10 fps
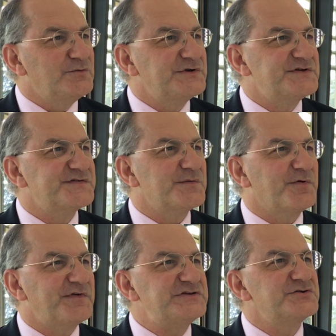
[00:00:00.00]
which is the
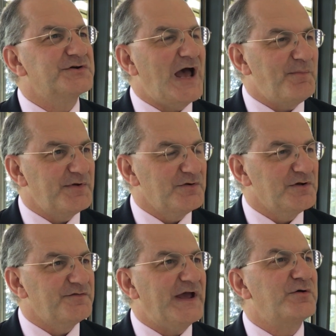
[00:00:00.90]
provincial capital
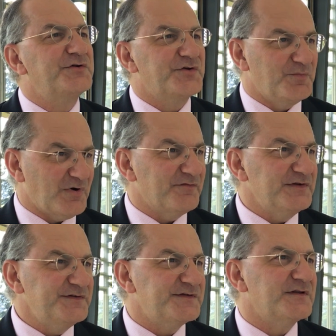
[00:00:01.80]
of Equateur
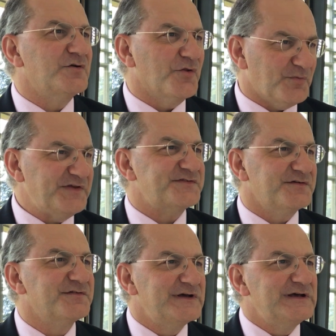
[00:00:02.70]
province in the northwest
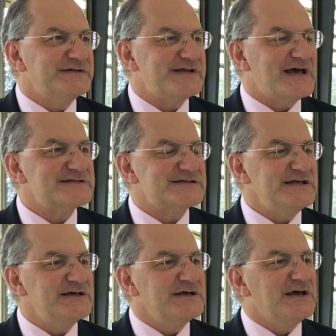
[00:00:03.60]
of DRC.